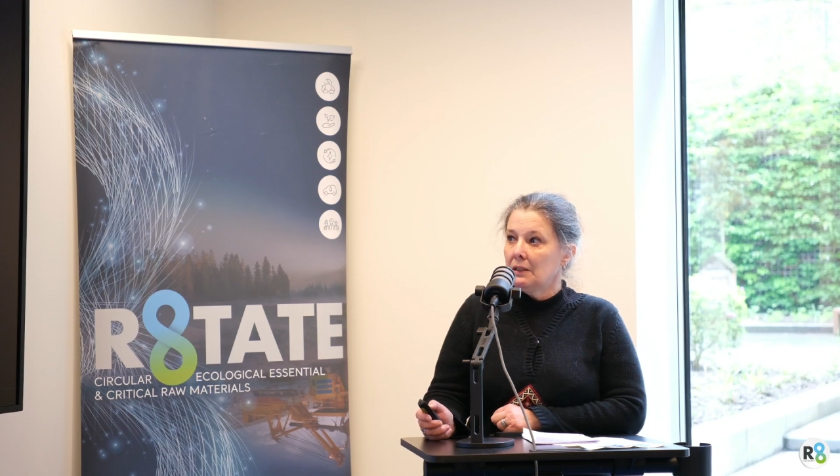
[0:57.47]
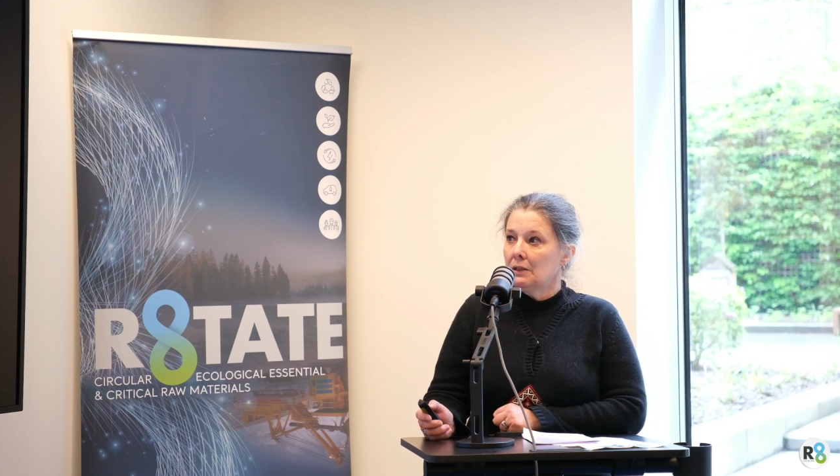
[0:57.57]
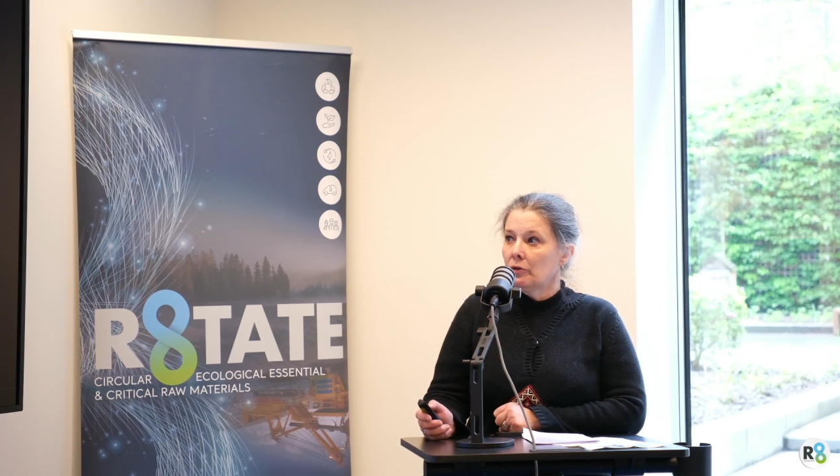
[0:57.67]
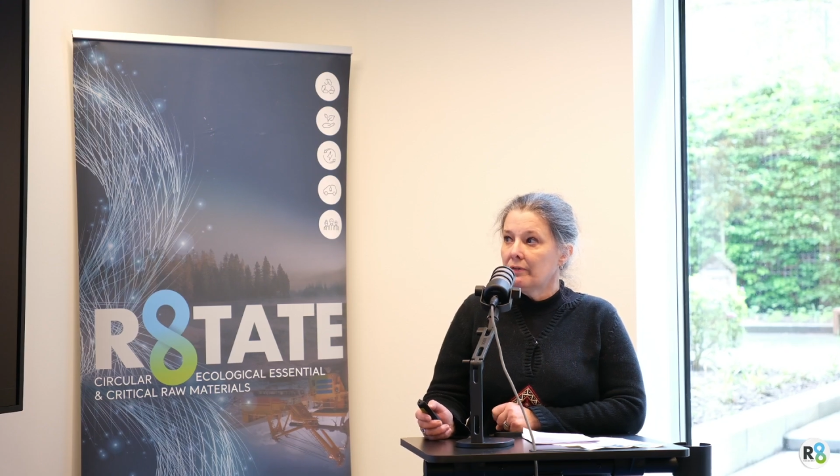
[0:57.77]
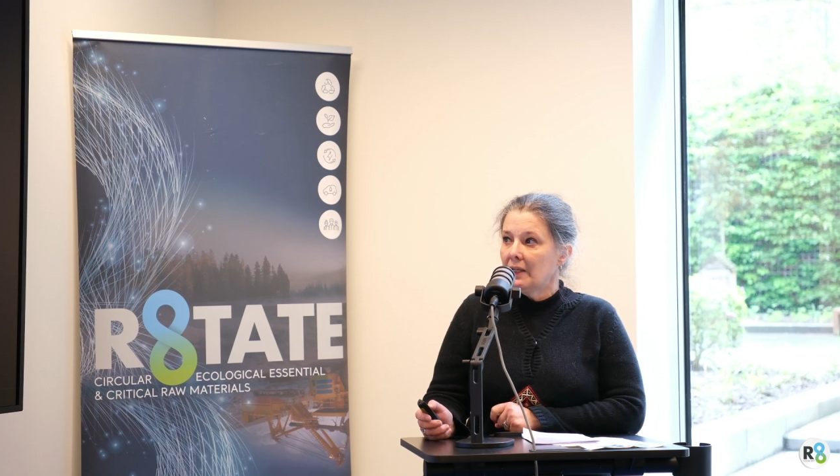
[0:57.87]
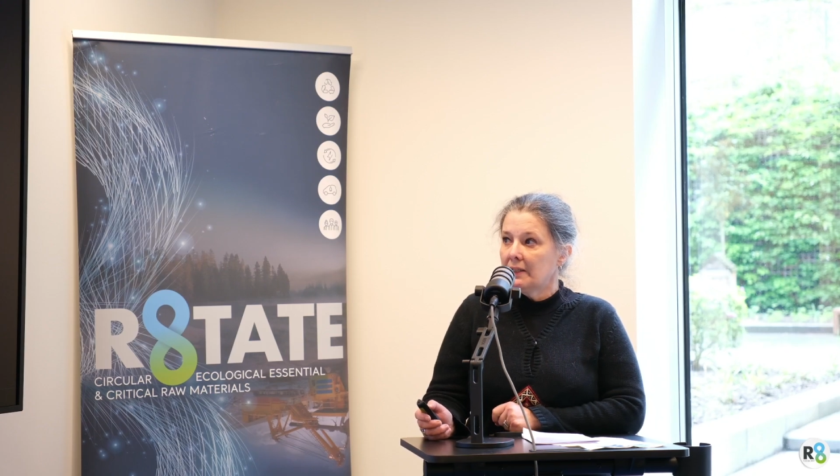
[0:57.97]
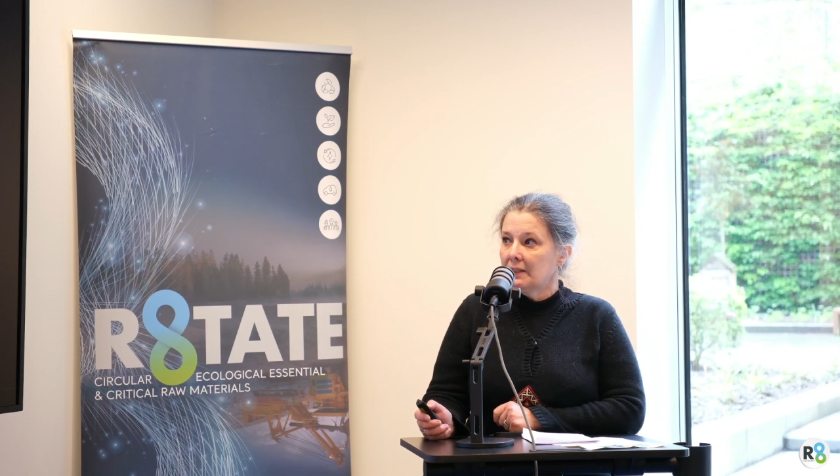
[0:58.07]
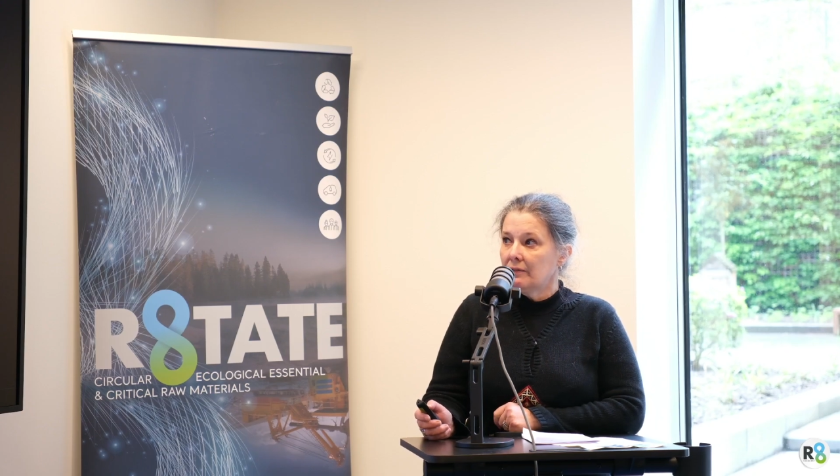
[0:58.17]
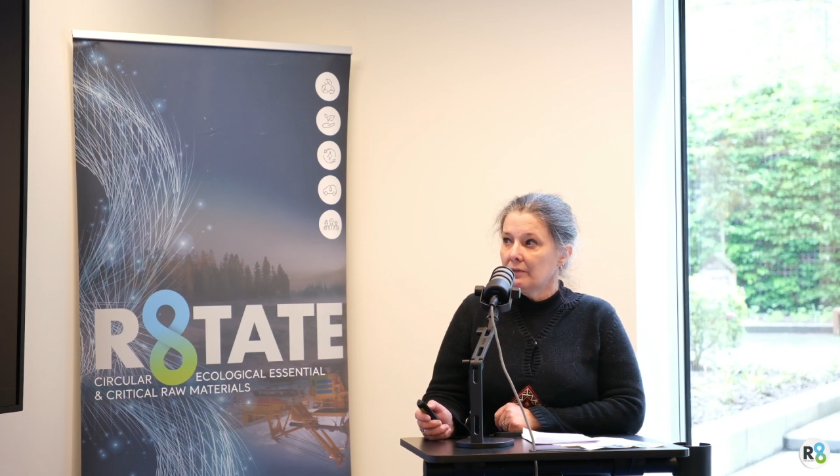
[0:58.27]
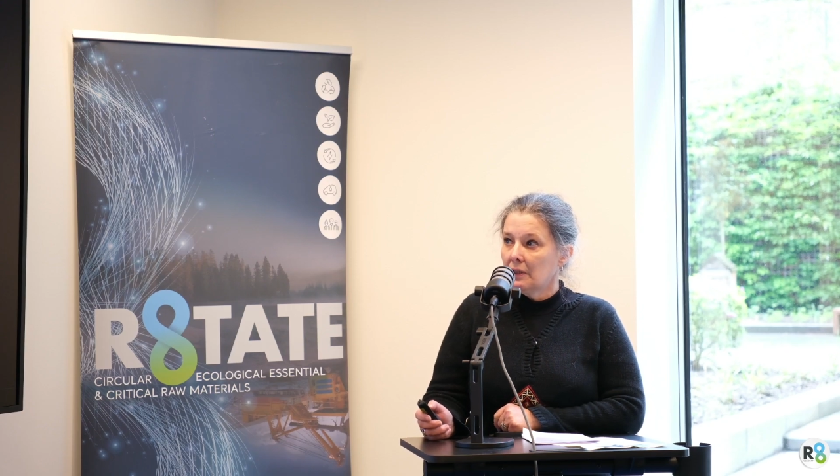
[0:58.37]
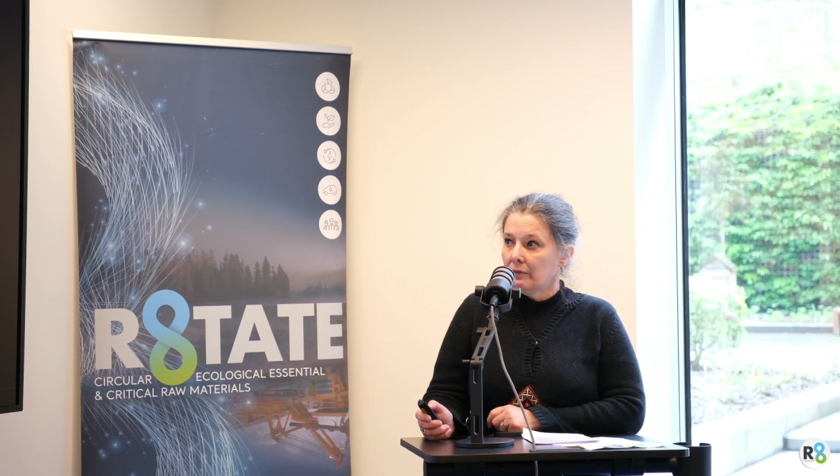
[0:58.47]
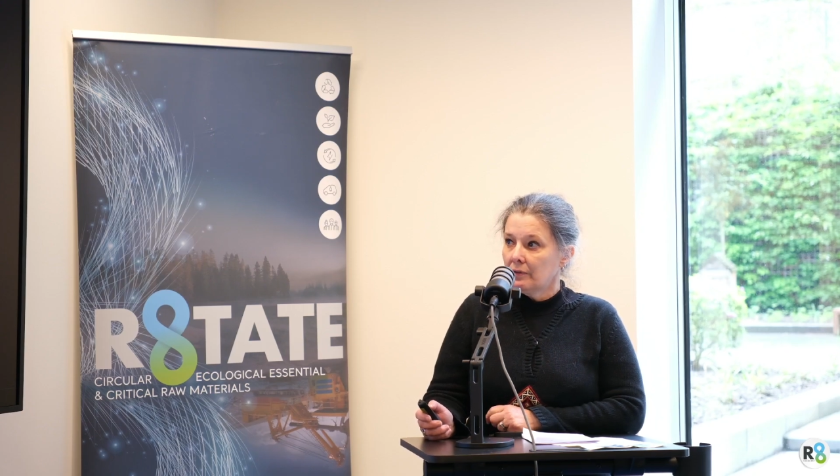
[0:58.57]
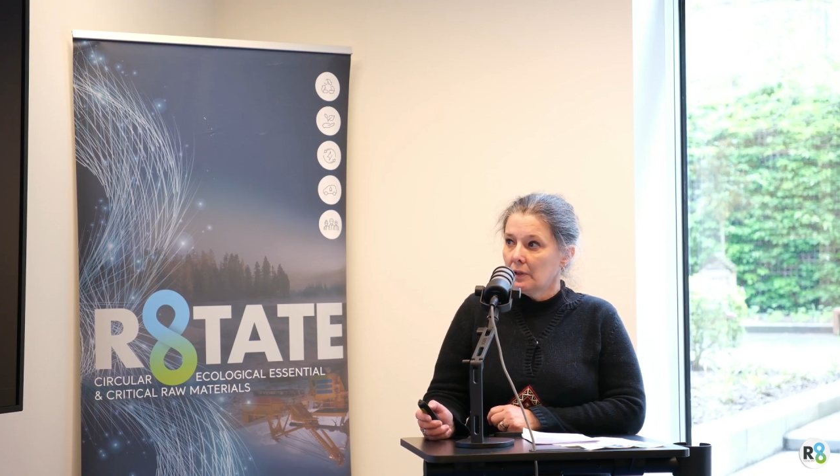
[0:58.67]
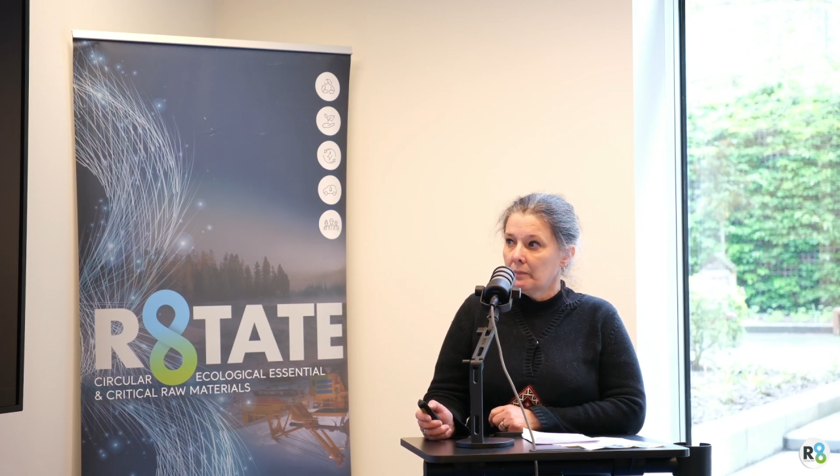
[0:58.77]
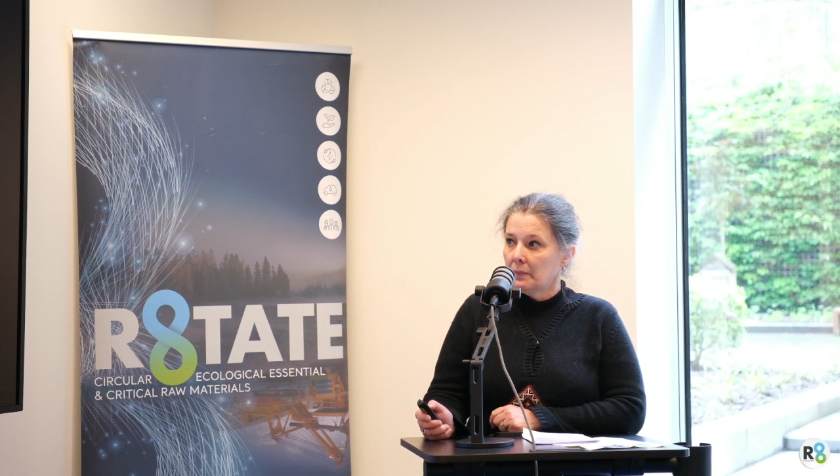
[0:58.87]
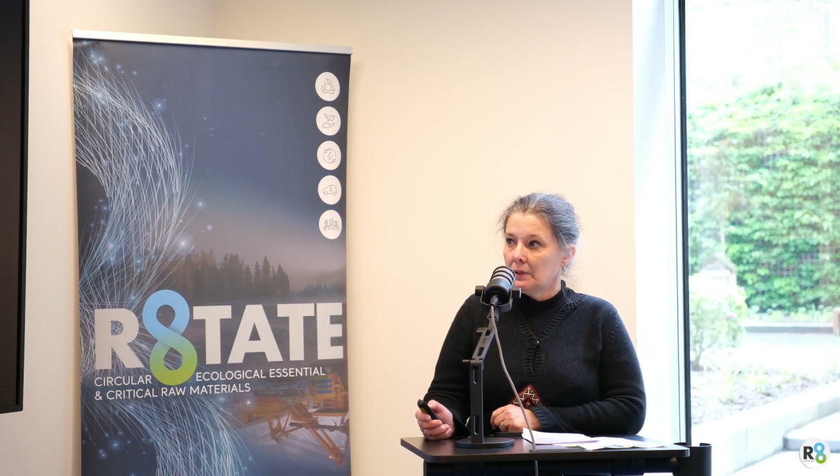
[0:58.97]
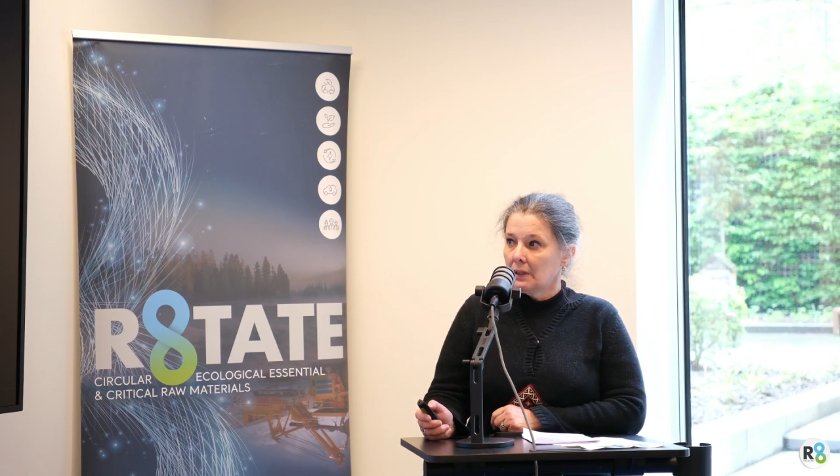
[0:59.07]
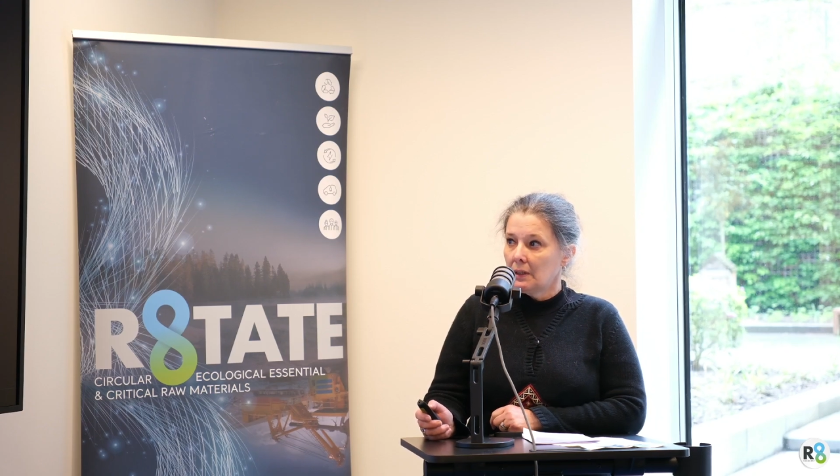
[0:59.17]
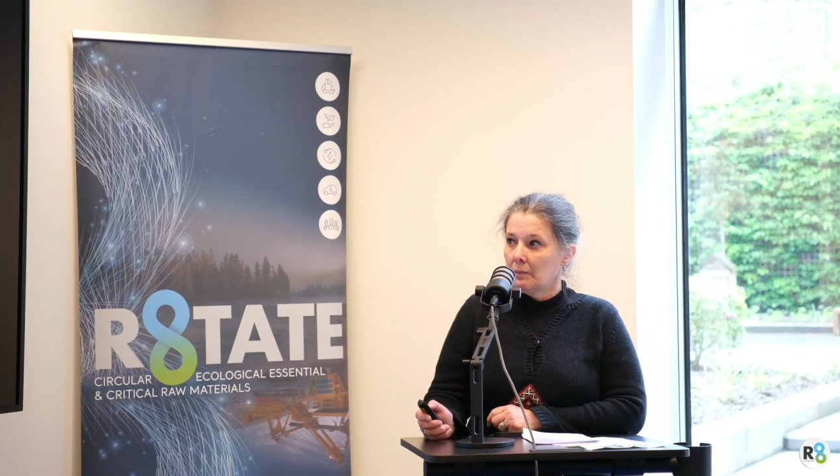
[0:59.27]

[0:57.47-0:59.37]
innovative environmental